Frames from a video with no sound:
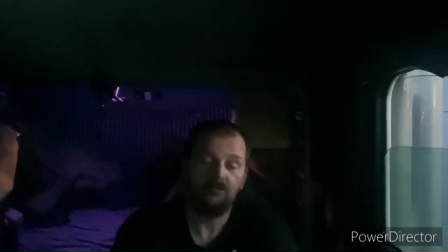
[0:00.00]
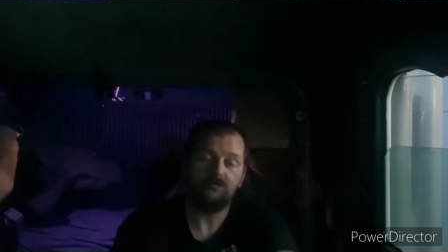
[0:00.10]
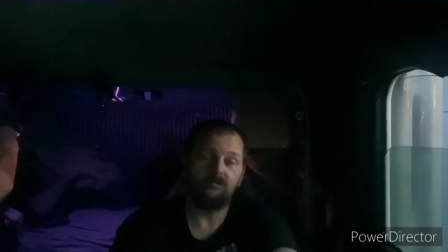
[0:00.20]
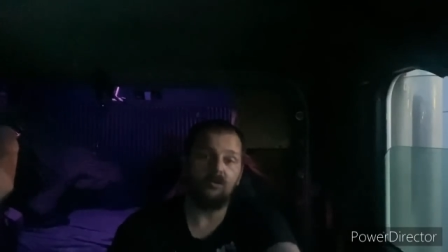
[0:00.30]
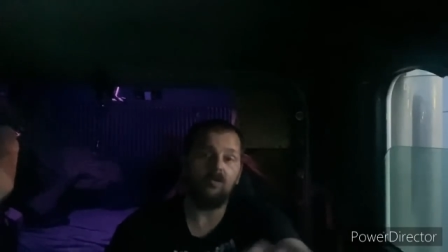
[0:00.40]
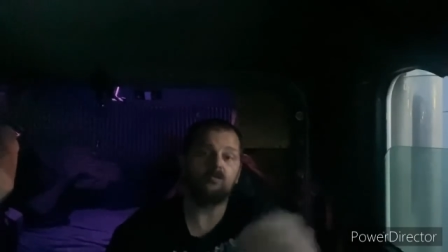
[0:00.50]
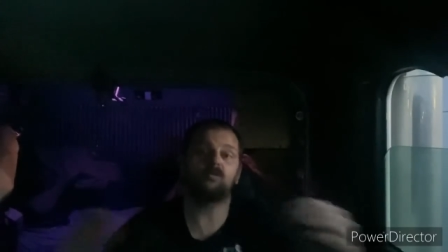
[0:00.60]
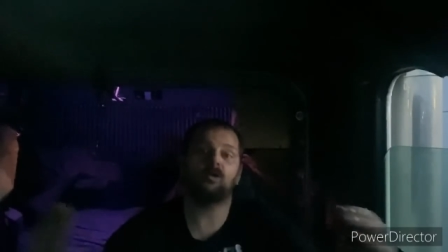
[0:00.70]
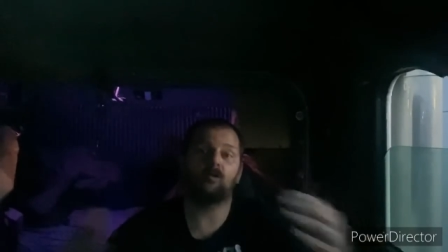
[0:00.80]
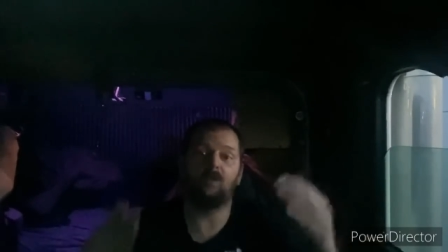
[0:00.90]
You don't
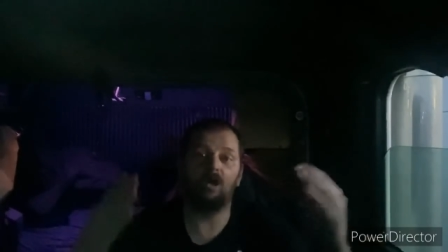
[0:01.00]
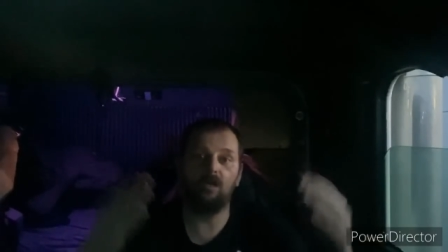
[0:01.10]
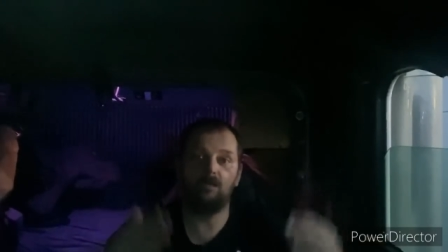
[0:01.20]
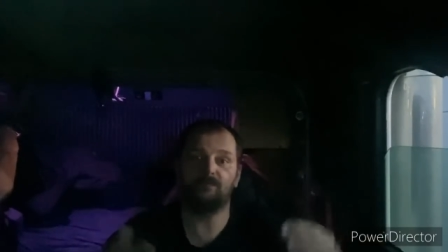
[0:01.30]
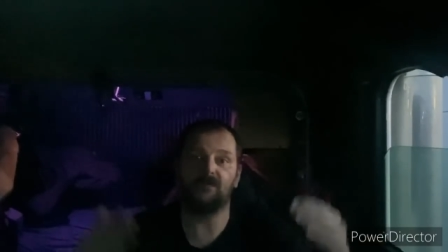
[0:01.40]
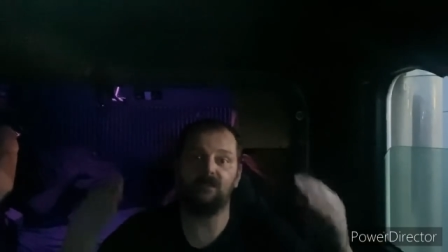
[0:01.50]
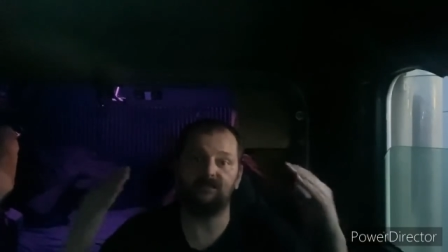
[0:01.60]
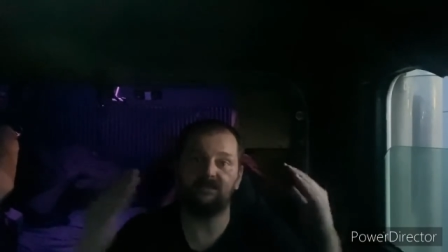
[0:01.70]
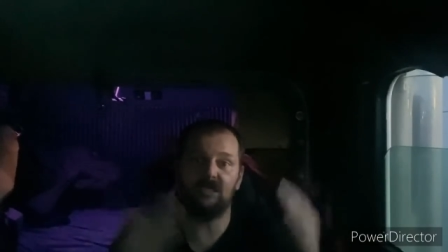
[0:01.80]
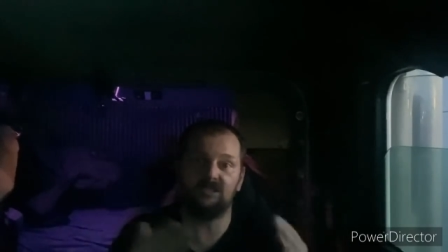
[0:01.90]
go up
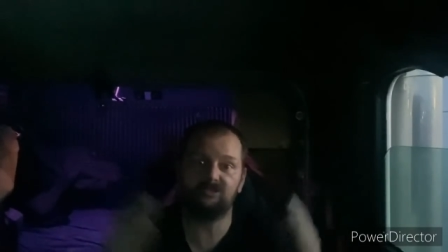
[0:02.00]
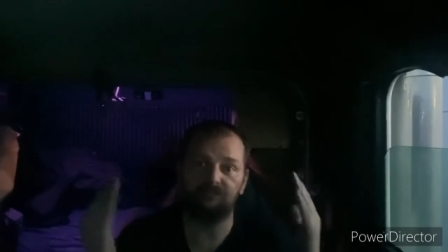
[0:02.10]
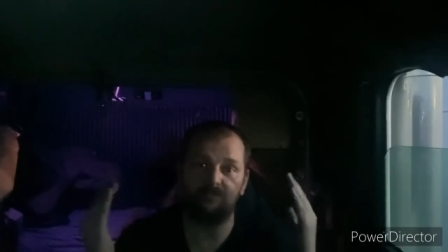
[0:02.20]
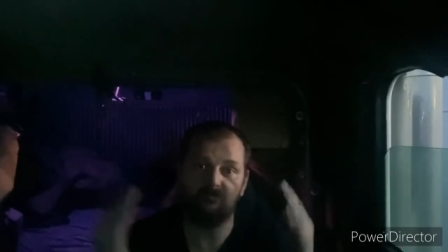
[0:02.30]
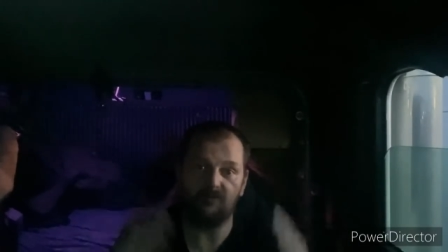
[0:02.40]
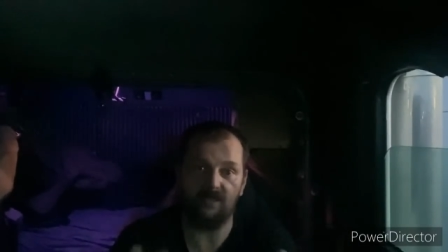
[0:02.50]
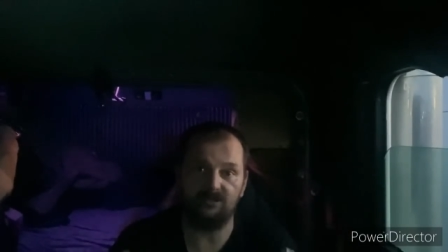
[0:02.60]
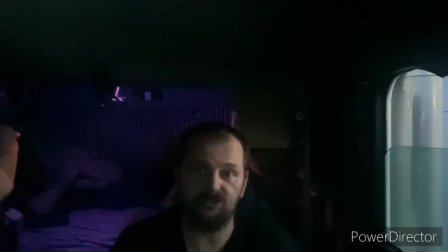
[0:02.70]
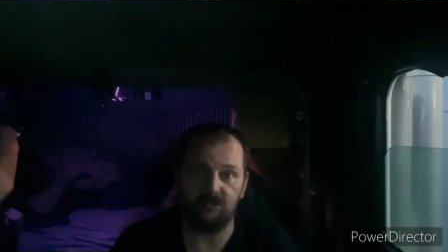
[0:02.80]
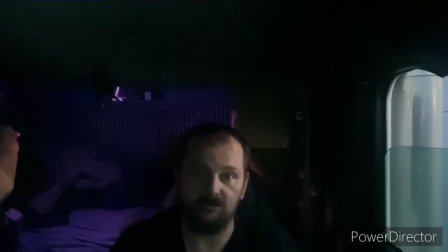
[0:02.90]
in
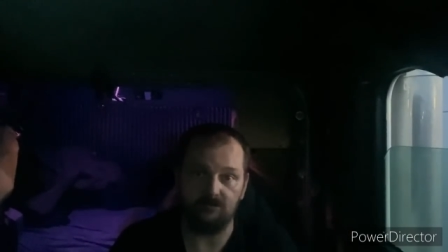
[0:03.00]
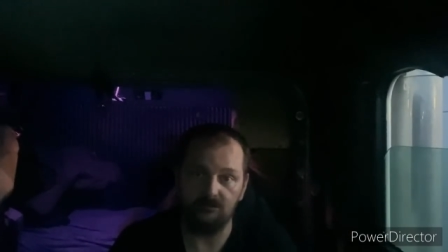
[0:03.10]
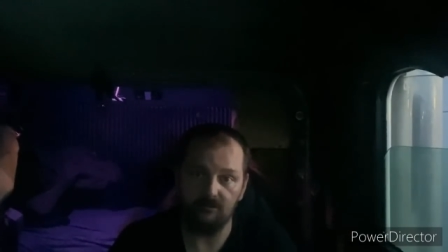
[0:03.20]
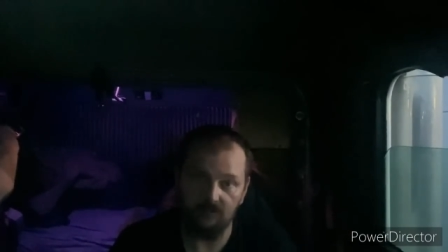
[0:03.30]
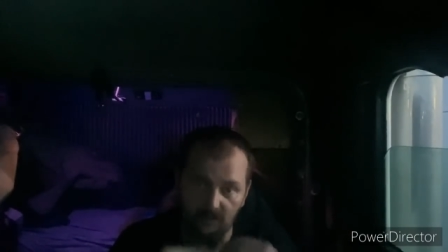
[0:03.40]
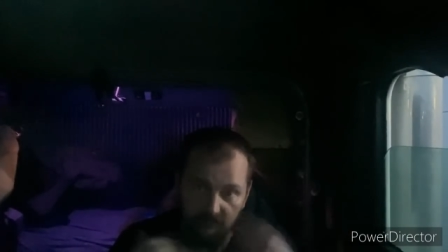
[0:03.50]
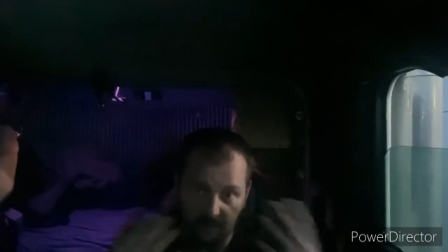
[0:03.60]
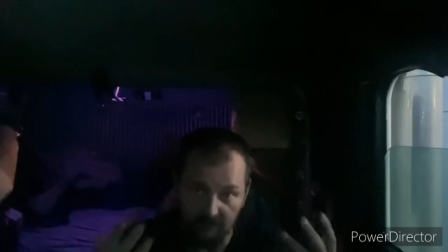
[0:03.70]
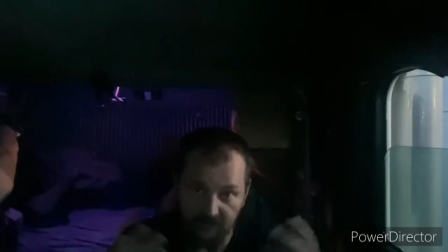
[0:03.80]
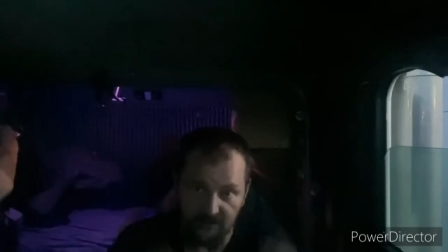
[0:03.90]
desperation, in my
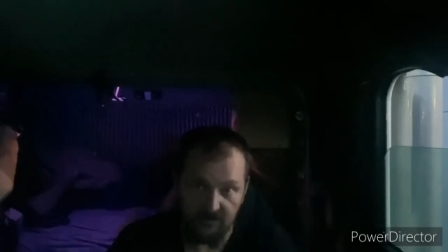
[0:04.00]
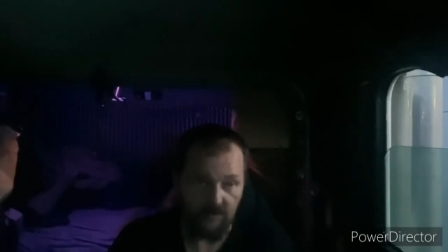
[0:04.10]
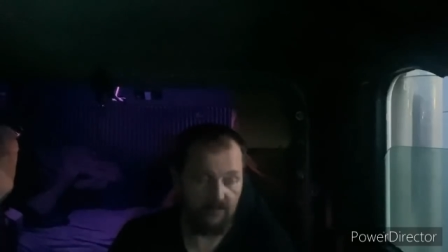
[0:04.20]
opinion.